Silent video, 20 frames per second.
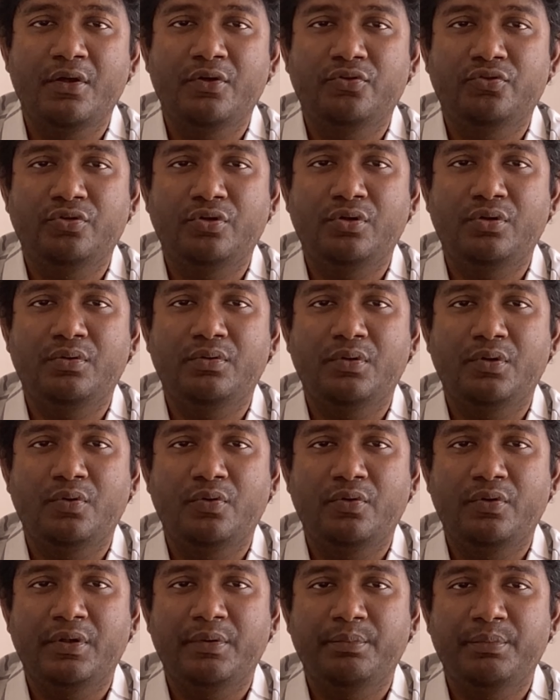
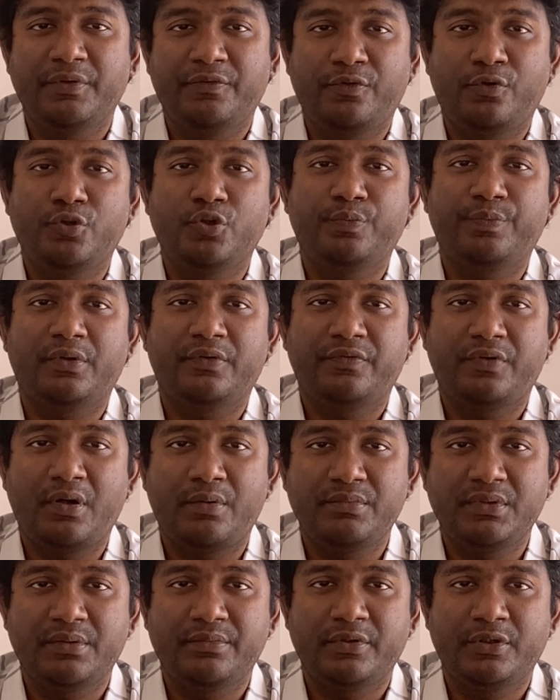So before you
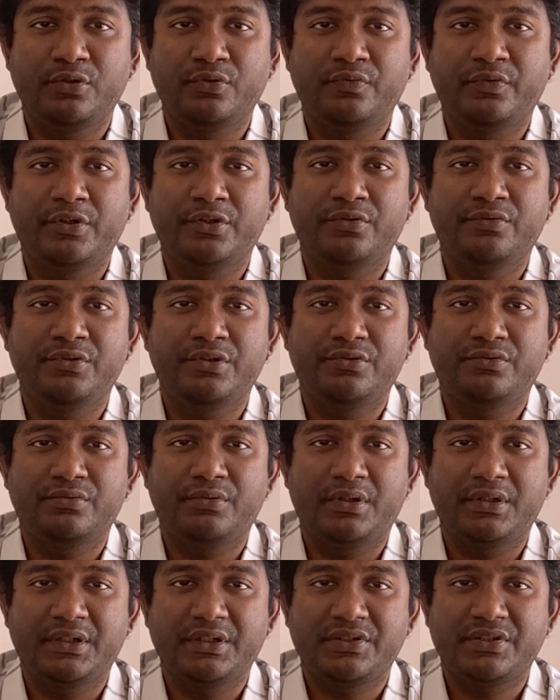perform the maneuver, you need
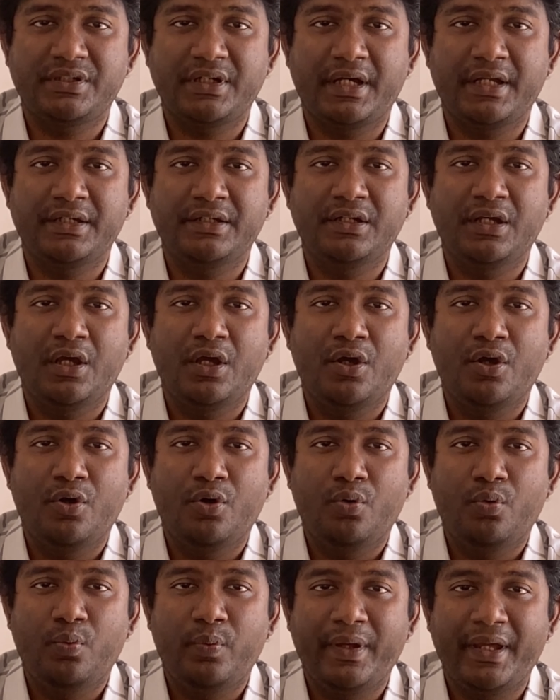to understand
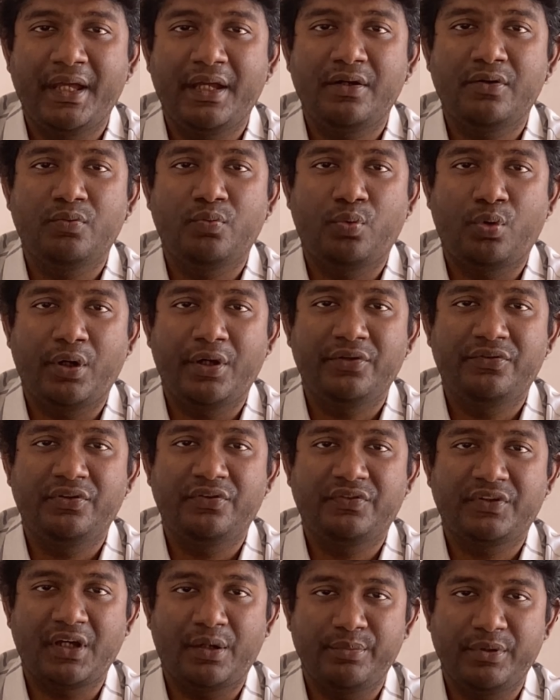where voice
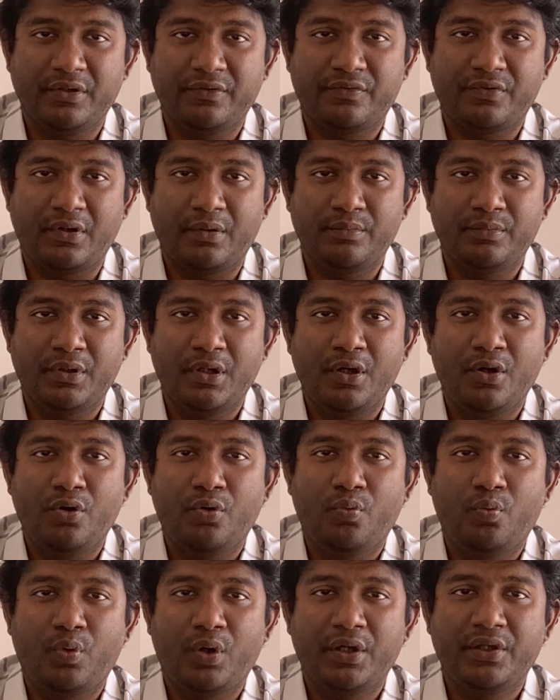is coming from.
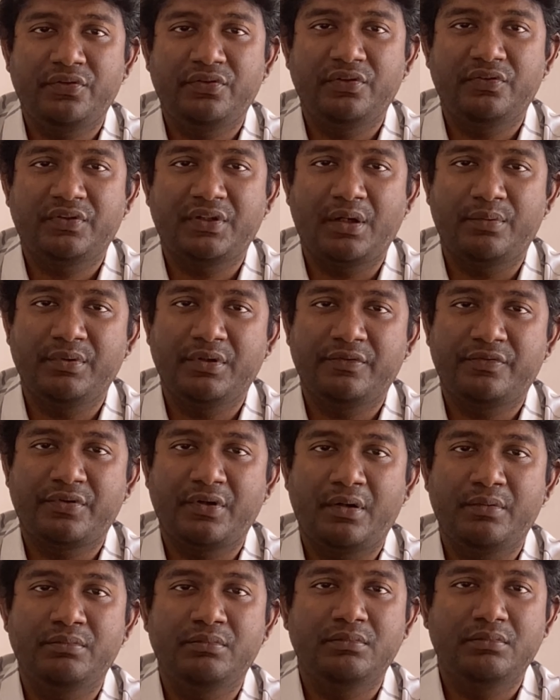Voice is coming
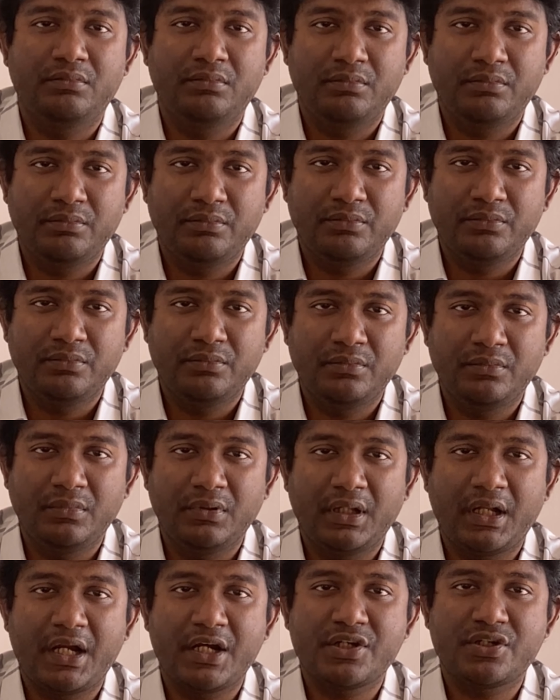from
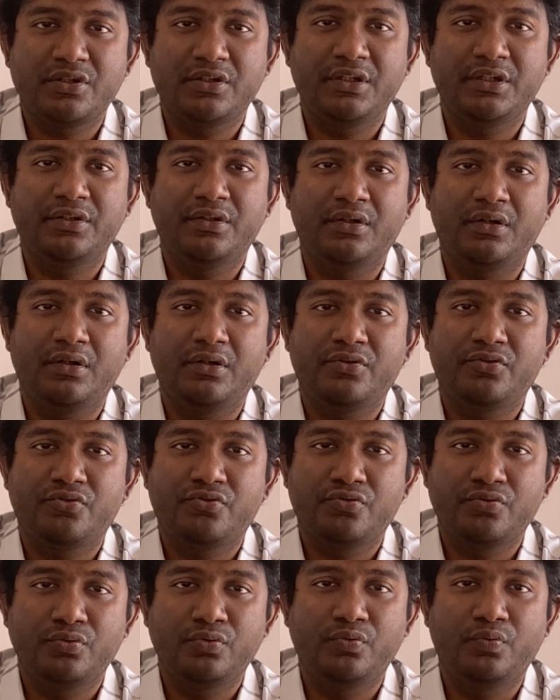largely the
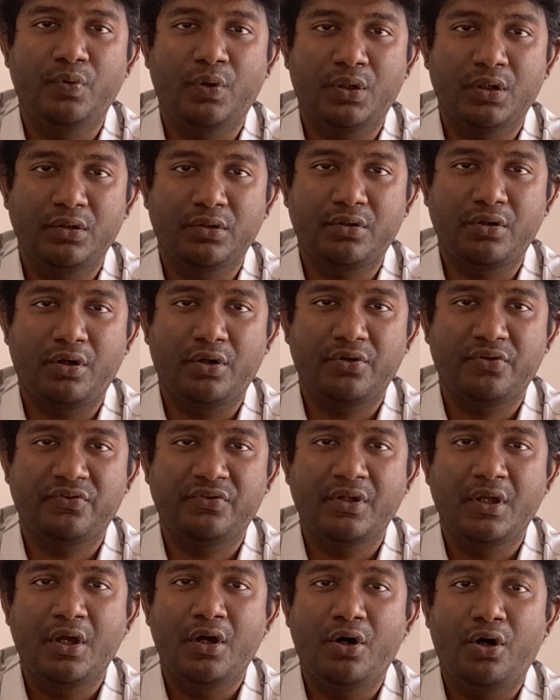true vocal
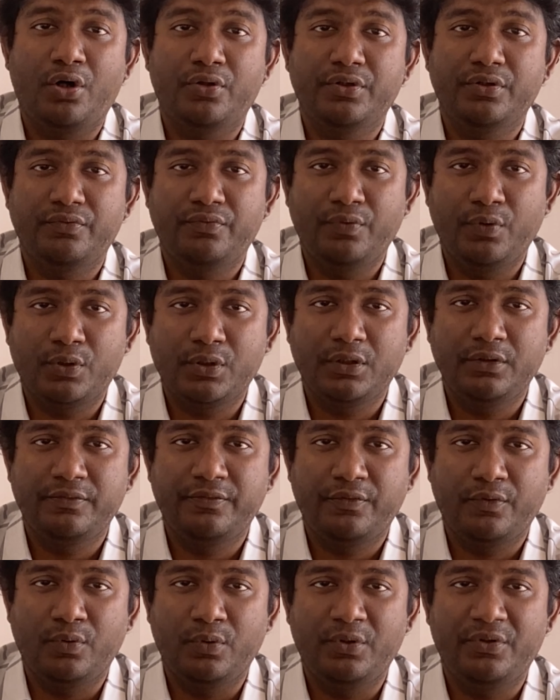cords or the vocal
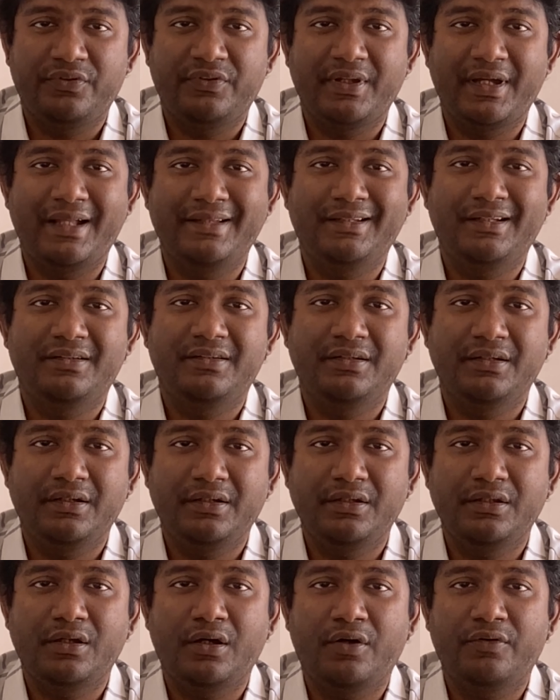folds, and the
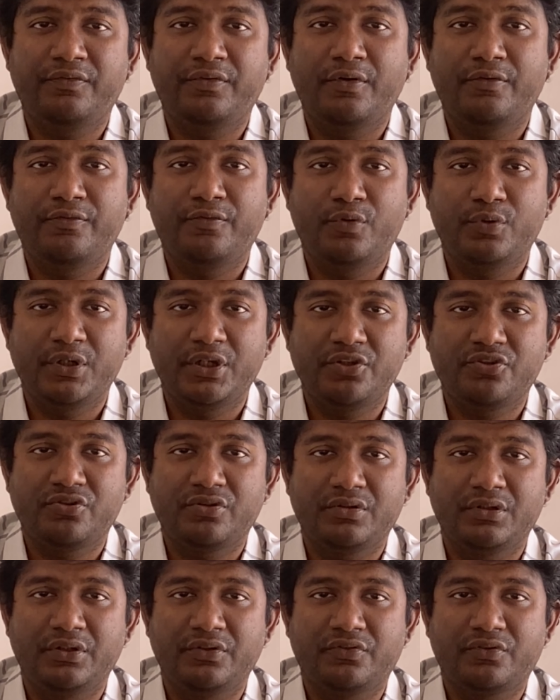theory of
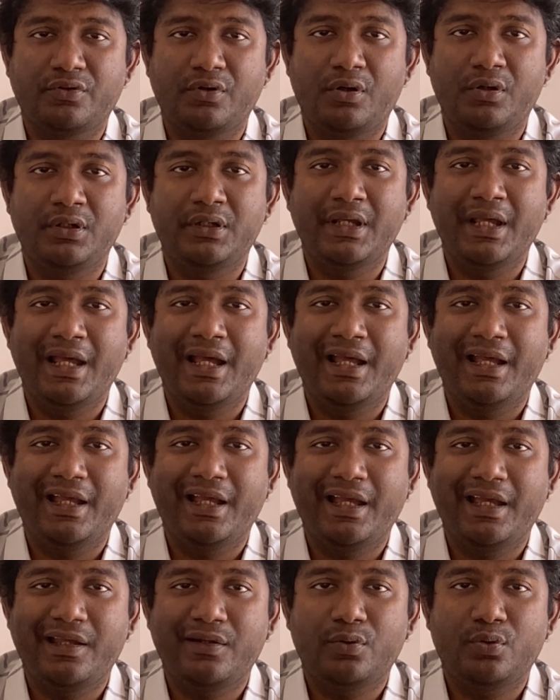phonation is called
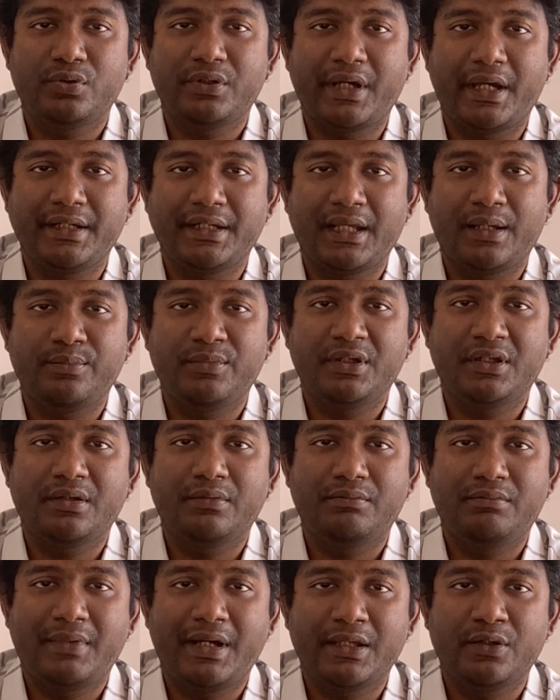
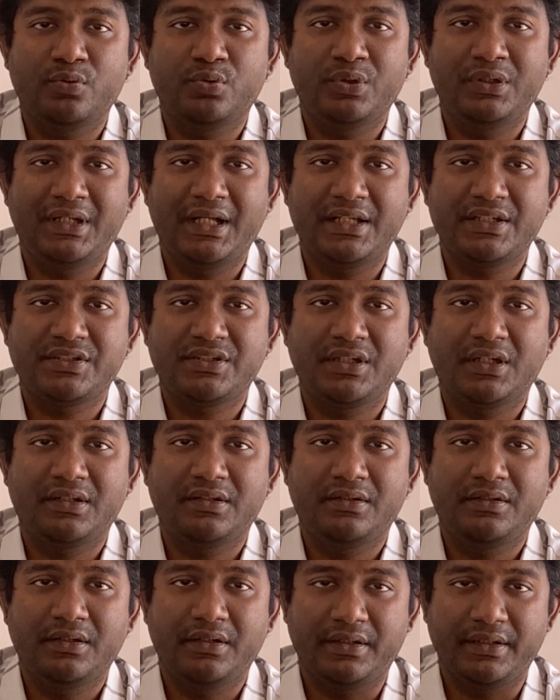aerodynamic
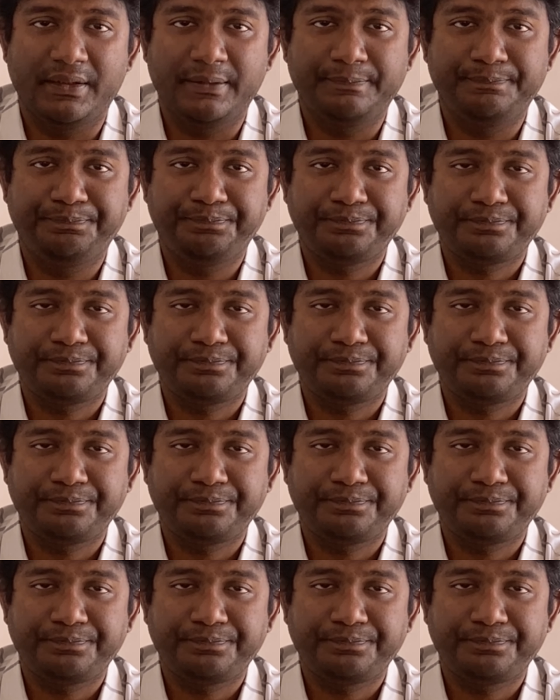myoelastic theory.